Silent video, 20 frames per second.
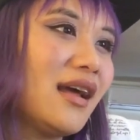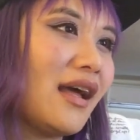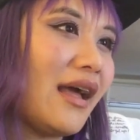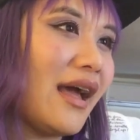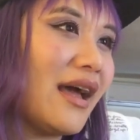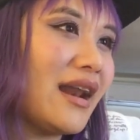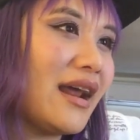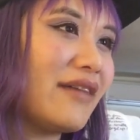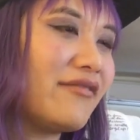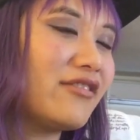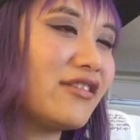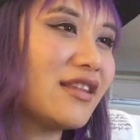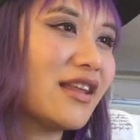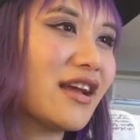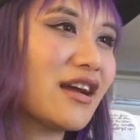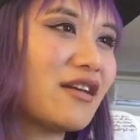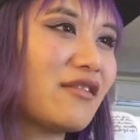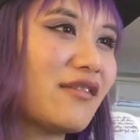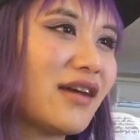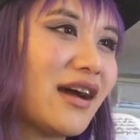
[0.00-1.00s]
And
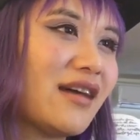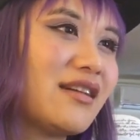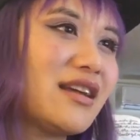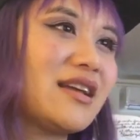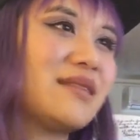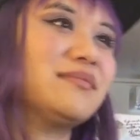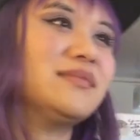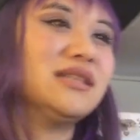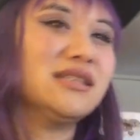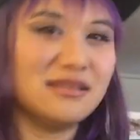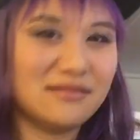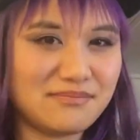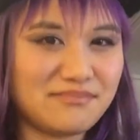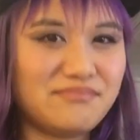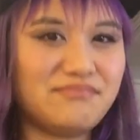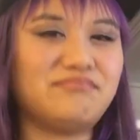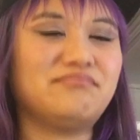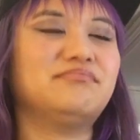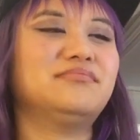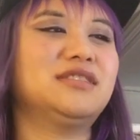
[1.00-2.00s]
everything around him is
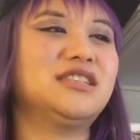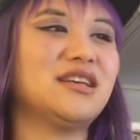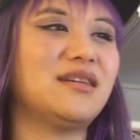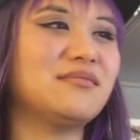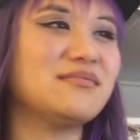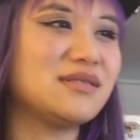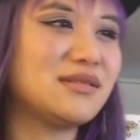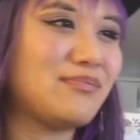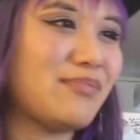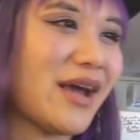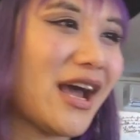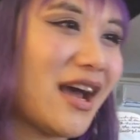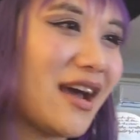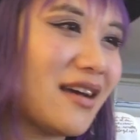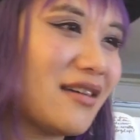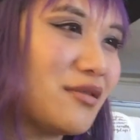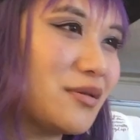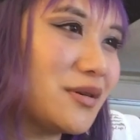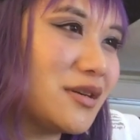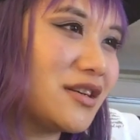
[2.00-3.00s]
jumps
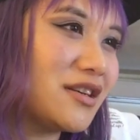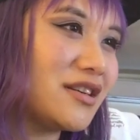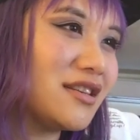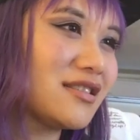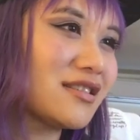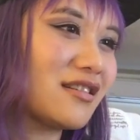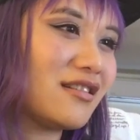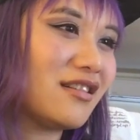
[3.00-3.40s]
backwards,